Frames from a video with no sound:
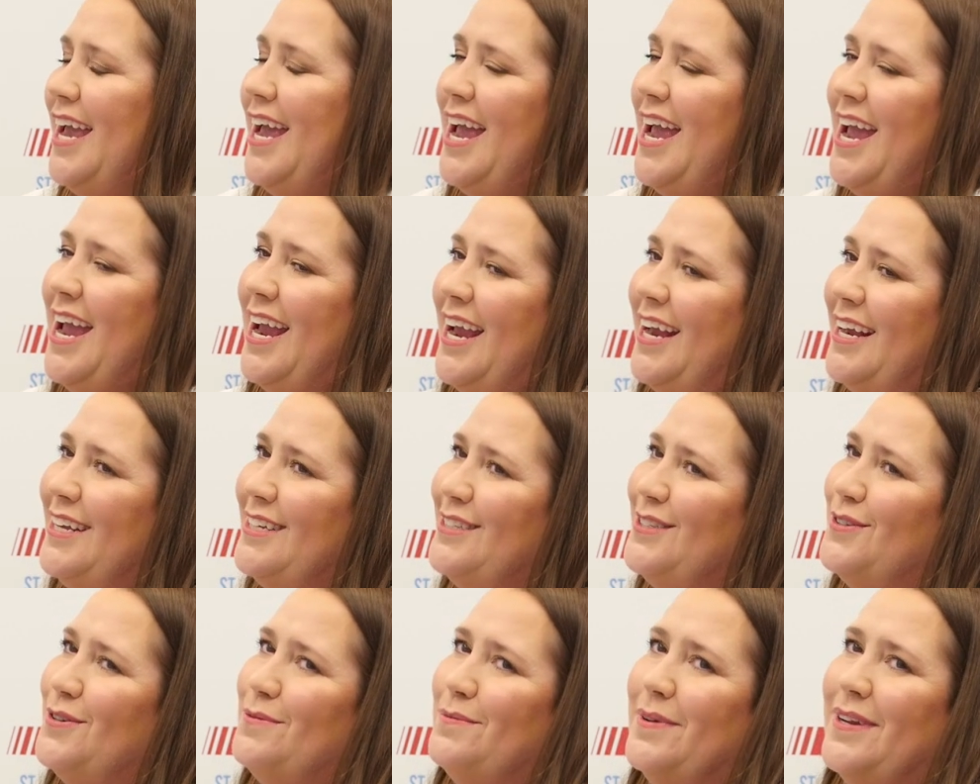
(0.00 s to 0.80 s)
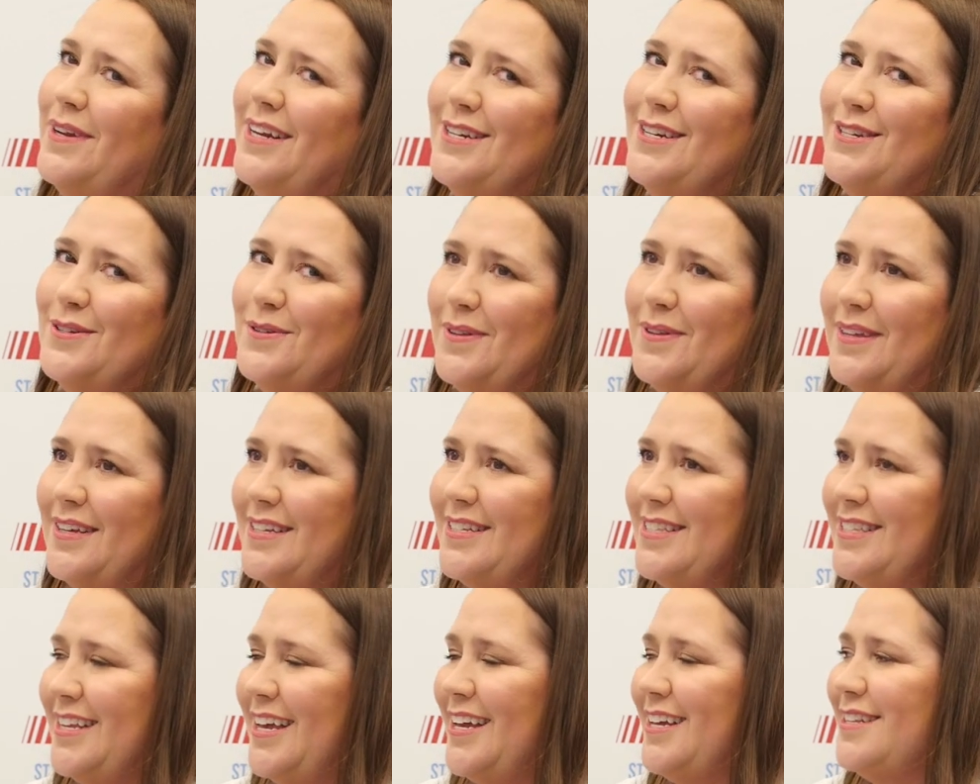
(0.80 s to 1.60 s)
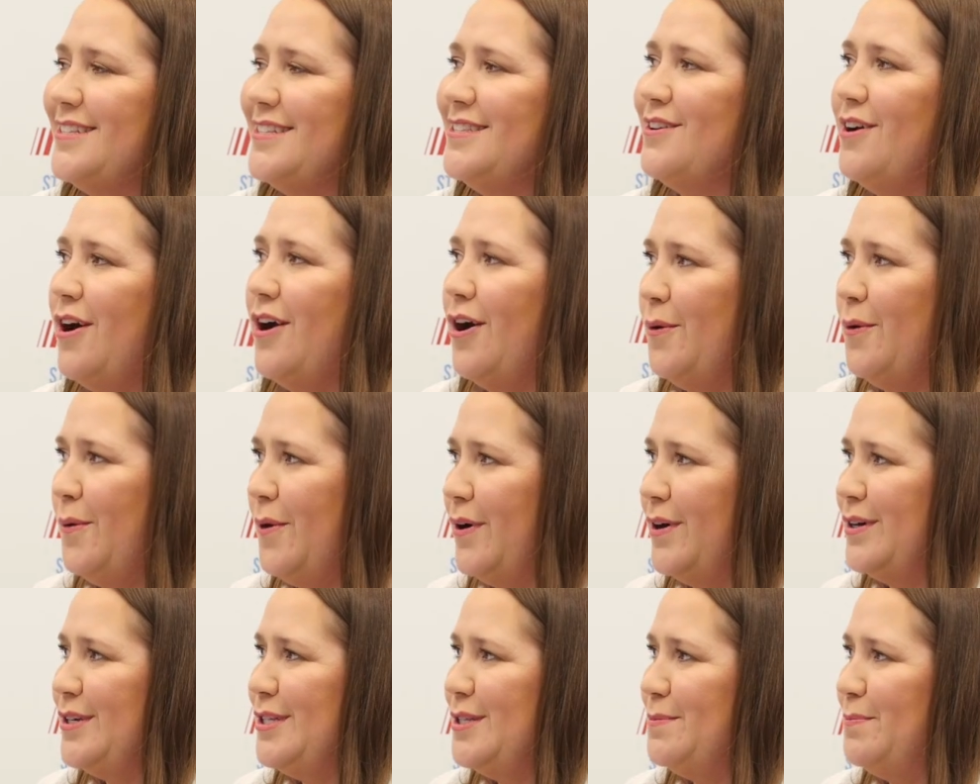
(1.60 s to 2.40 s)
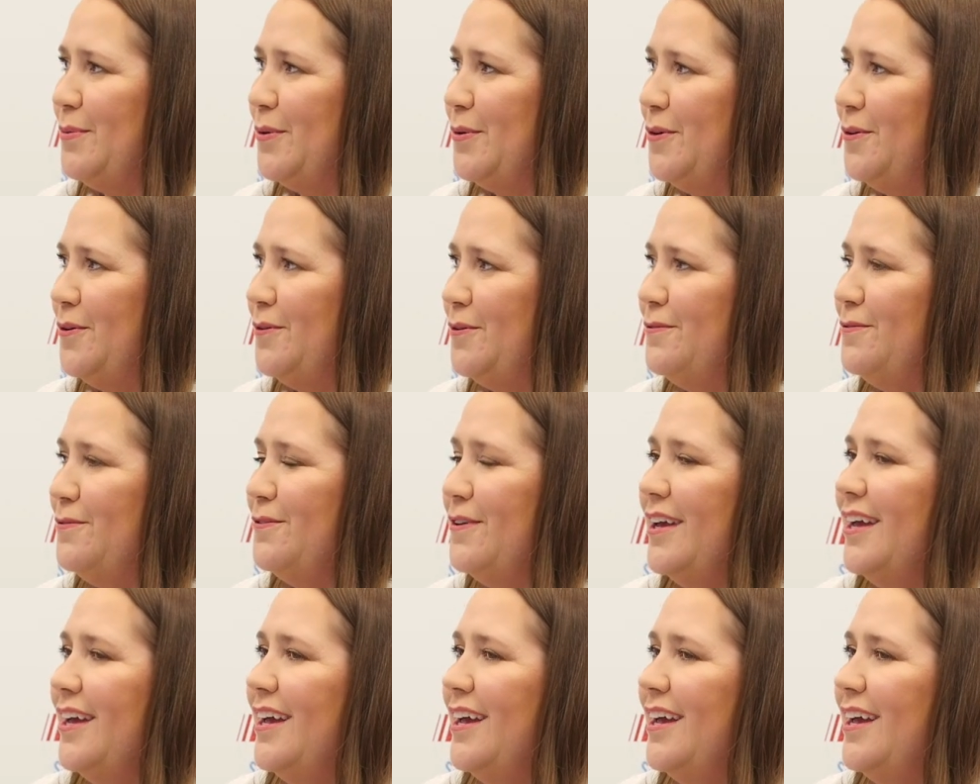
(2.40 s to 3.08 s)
hey, so I'm going to do this like Star Wars spoof.